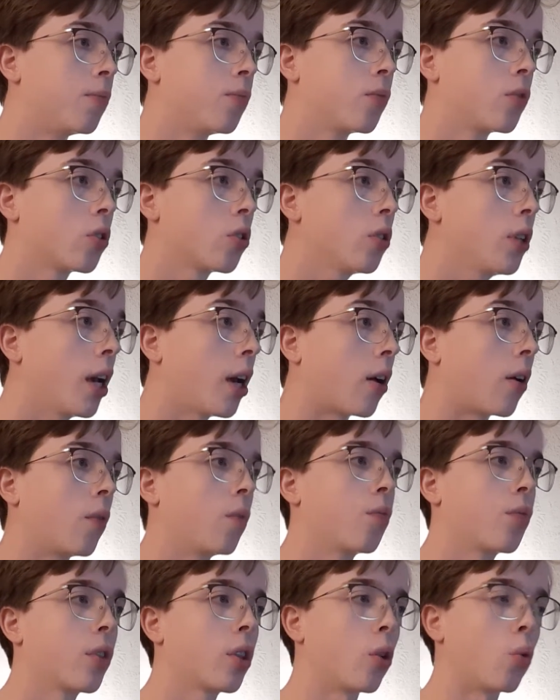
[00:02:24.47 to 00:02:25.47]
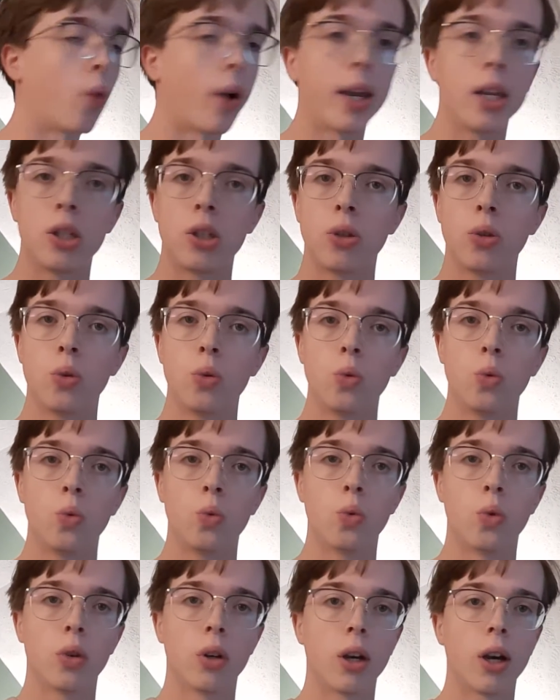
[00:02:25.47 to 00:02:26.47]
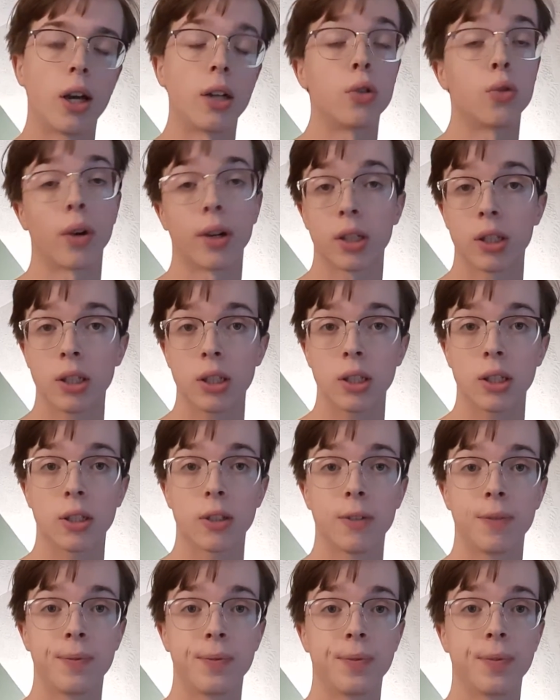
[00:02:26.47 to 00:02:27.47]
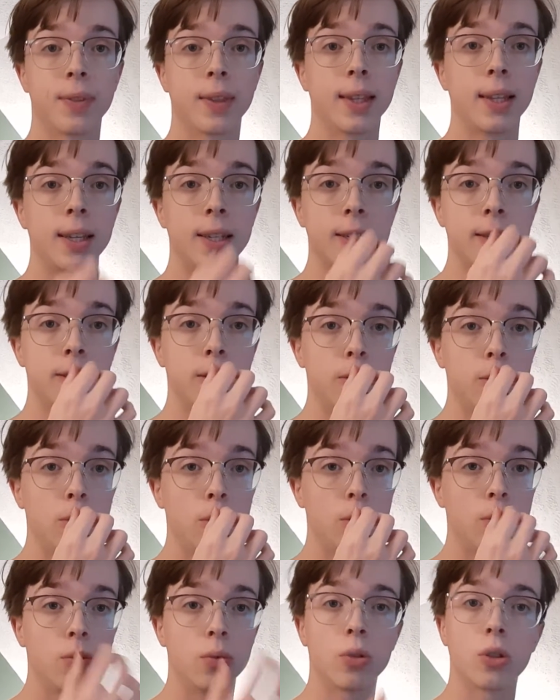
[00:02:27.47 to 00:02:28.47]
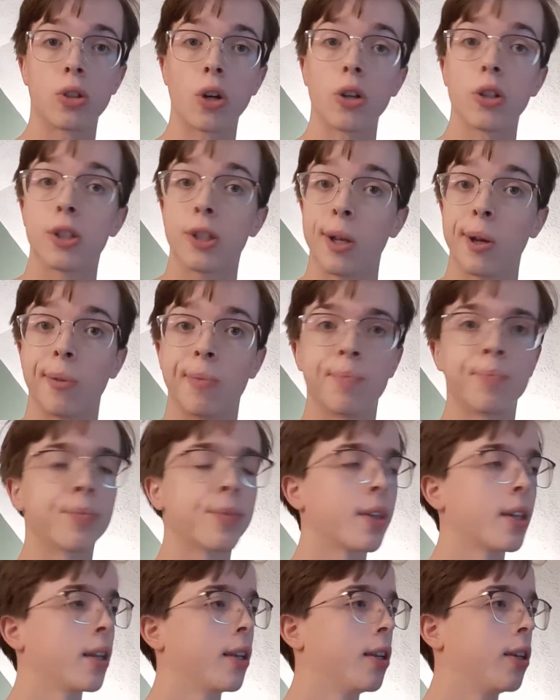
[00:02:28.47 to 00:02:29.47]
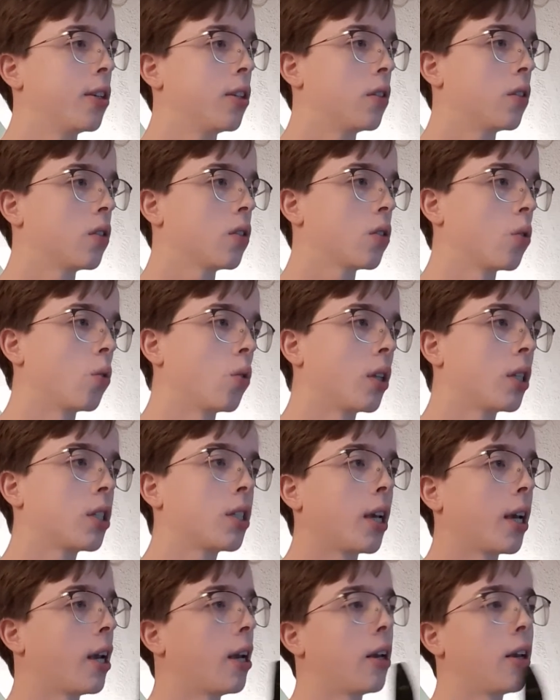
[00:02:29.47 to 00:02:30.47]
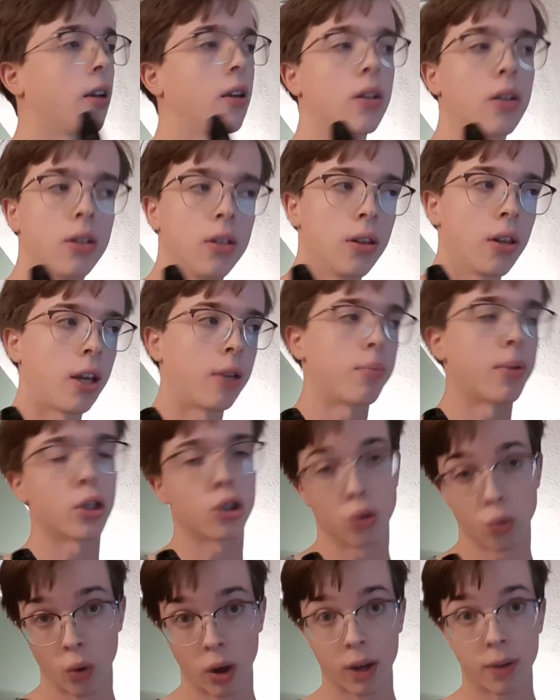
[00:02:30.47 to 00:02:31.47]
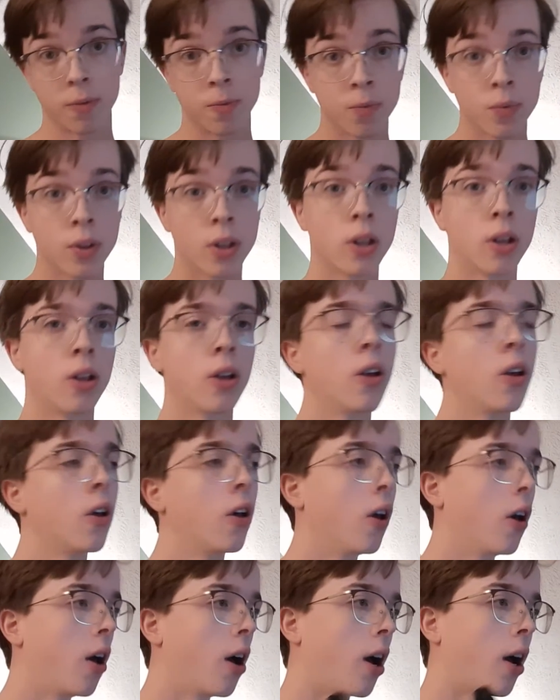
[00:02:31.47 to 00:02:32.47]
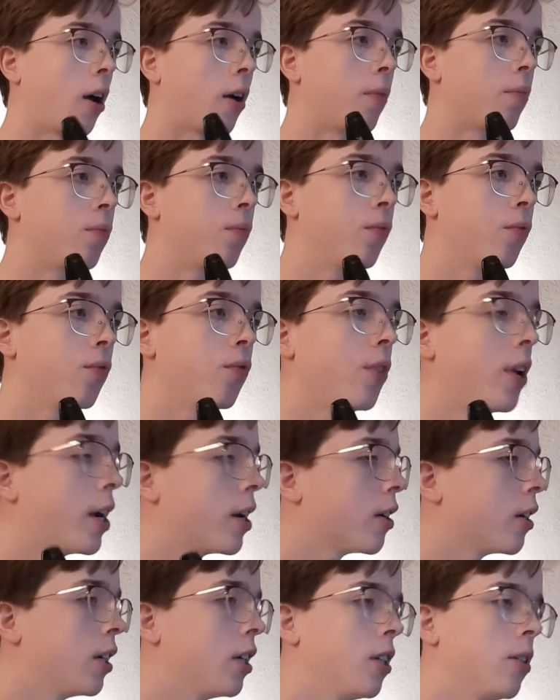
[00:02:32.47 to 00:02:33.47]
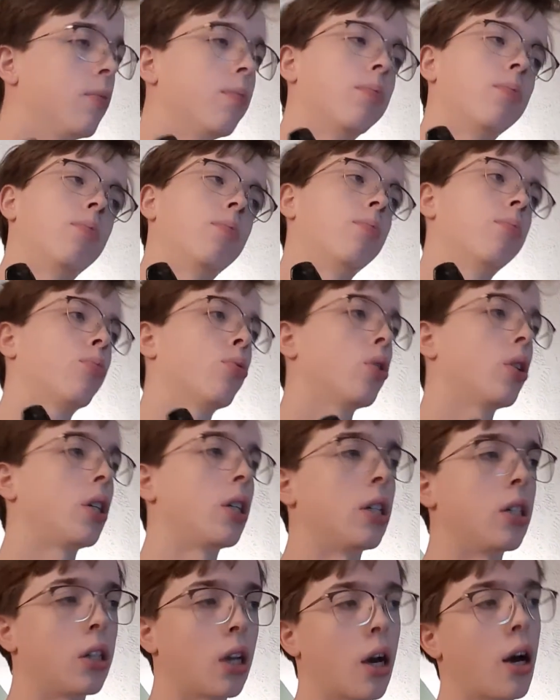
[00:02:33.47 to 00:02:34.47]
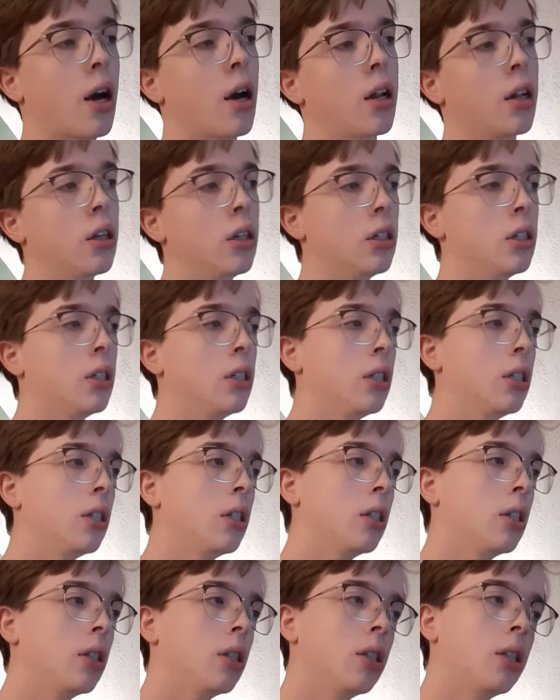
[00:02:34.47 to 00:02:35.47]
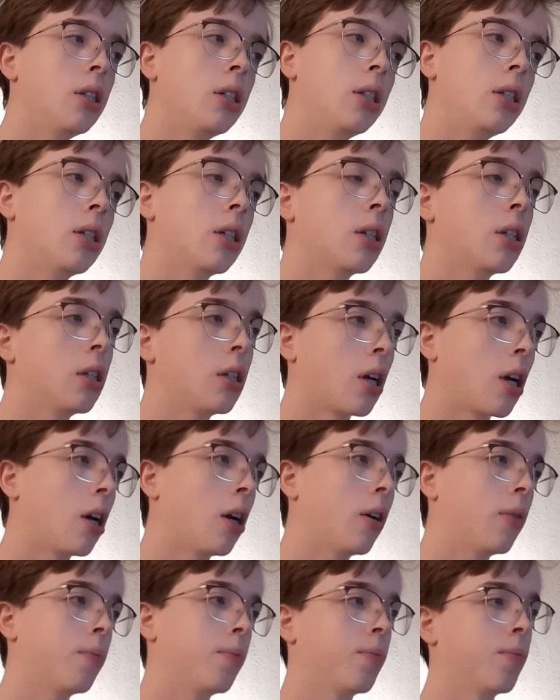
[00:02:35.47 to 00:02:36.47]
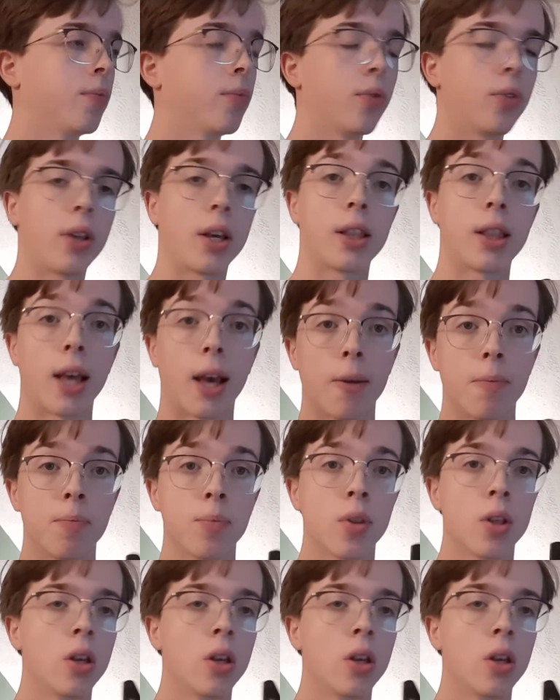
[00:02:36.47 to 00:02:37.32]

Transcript: So yeah, the way to address this is to start slow. So let's say like measure 1. Very pretty, da dee dee da, like that.